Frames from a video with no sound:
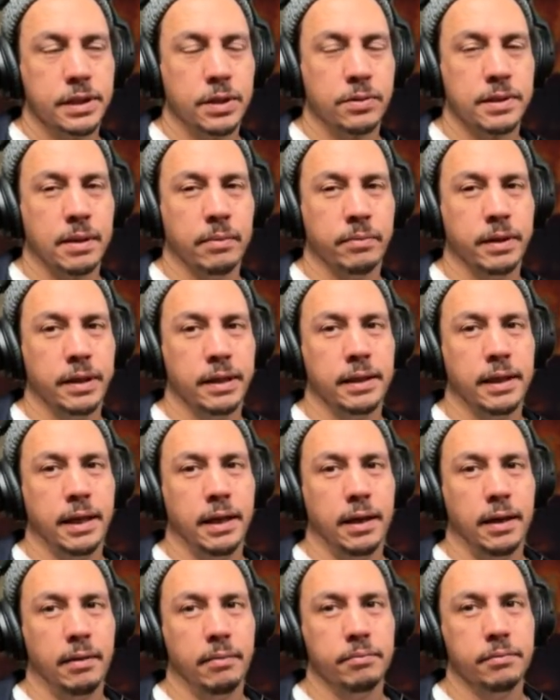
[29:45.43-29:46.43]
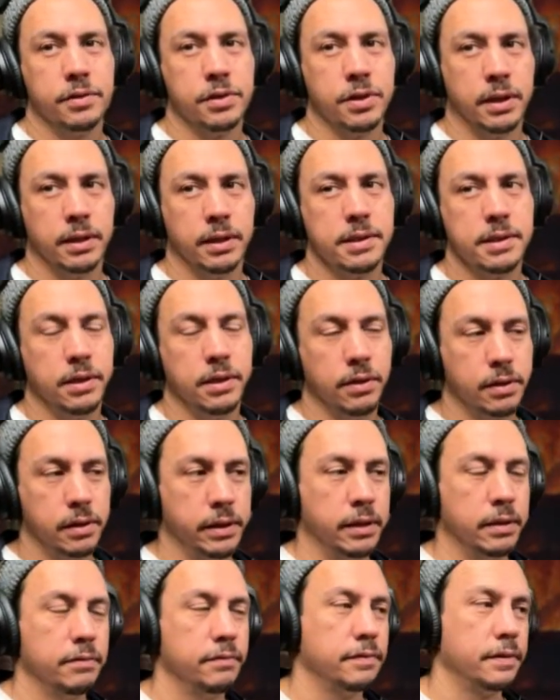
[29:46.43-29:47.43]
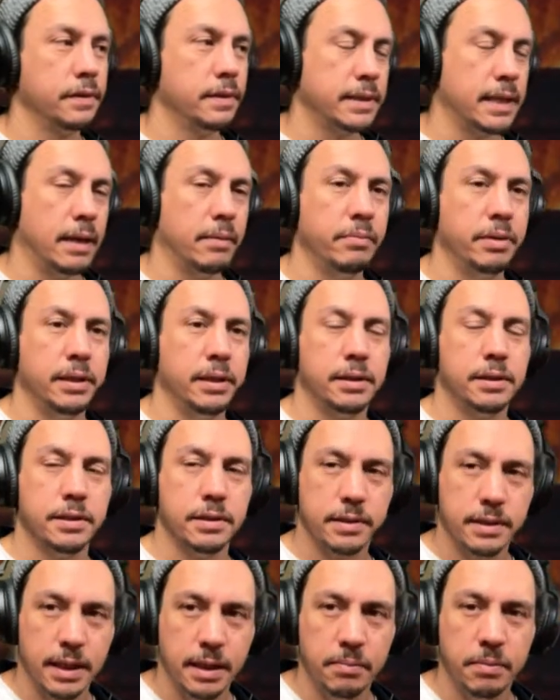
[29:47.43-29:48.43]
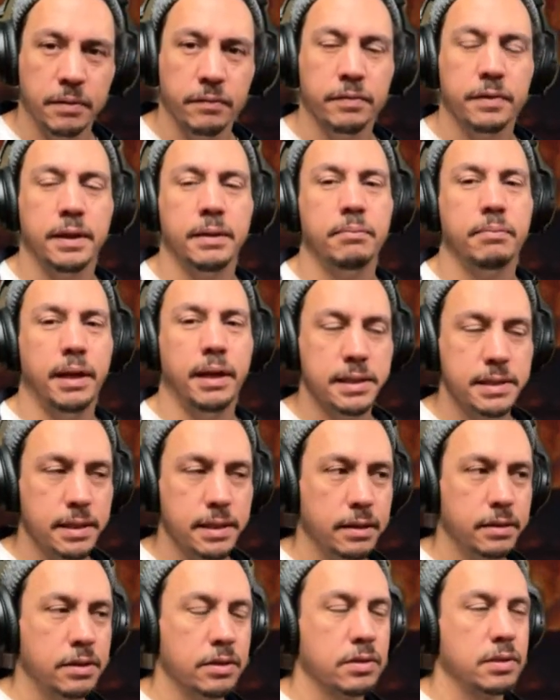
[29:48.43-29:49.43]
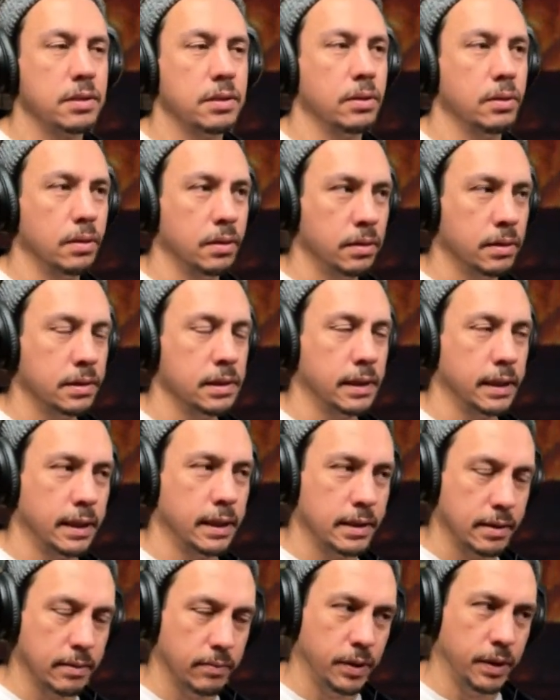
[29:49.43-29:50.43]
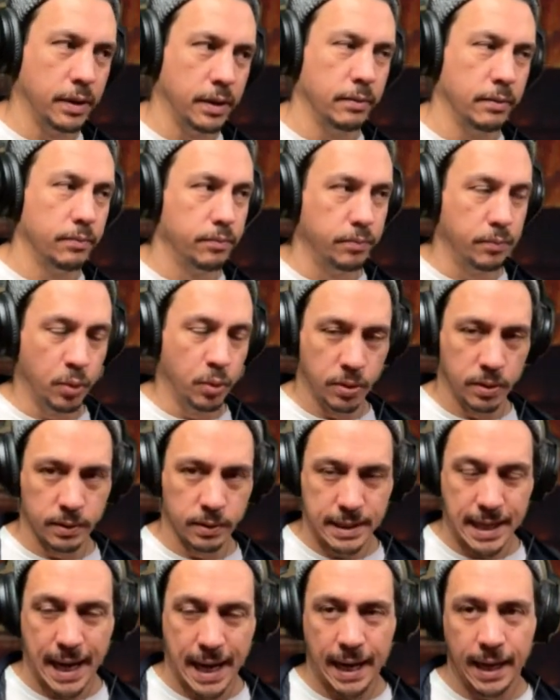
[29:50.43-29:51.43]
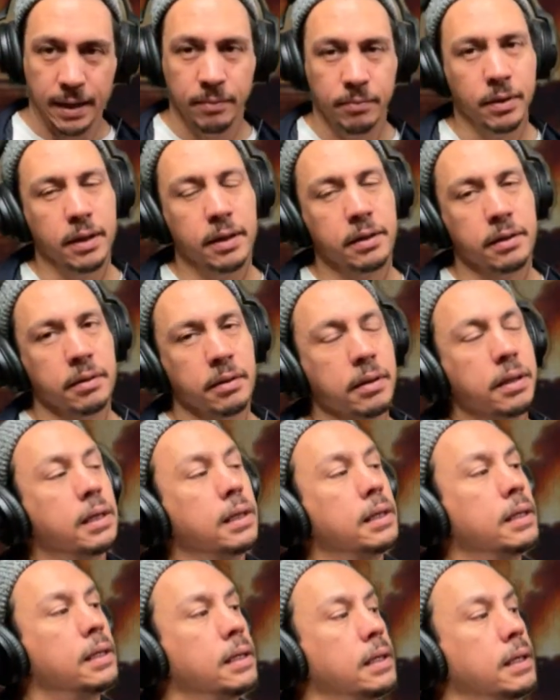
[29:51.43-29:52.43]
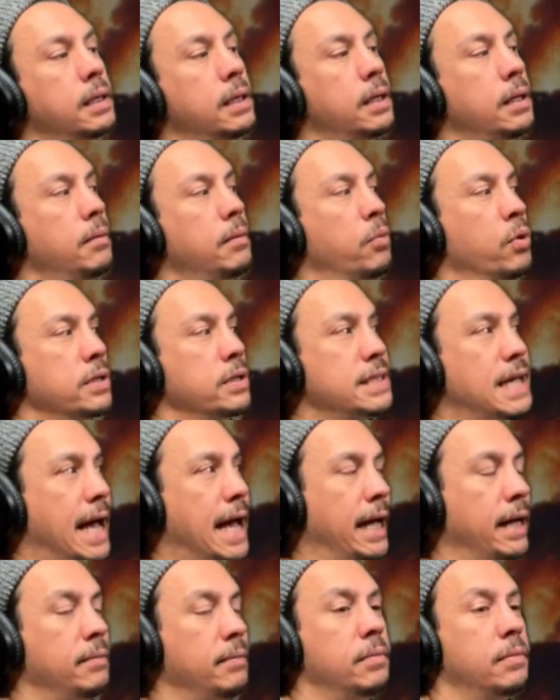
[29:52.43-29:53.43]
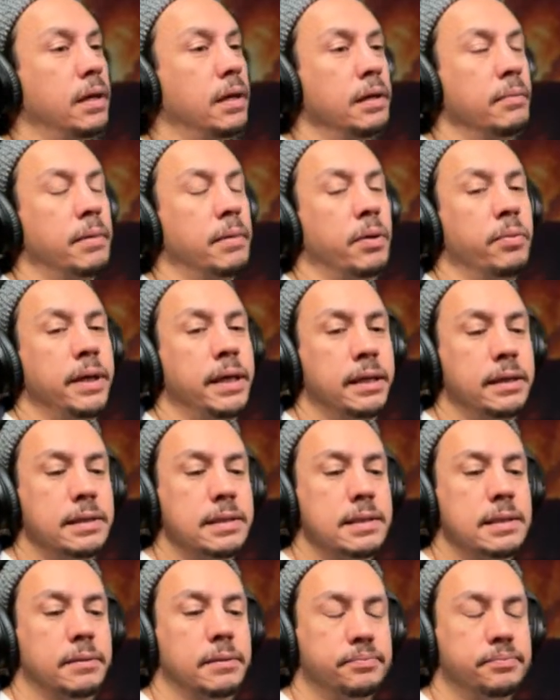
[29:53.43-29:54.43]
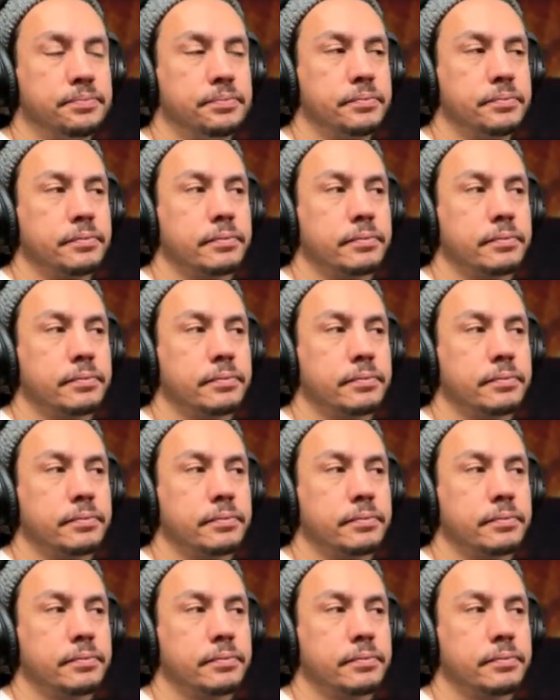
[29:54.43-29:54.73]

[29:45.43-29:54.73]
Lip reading: So something that I'm trying to steer clear of for the time being and just keep everything basic just until I get, more time under more time under my wings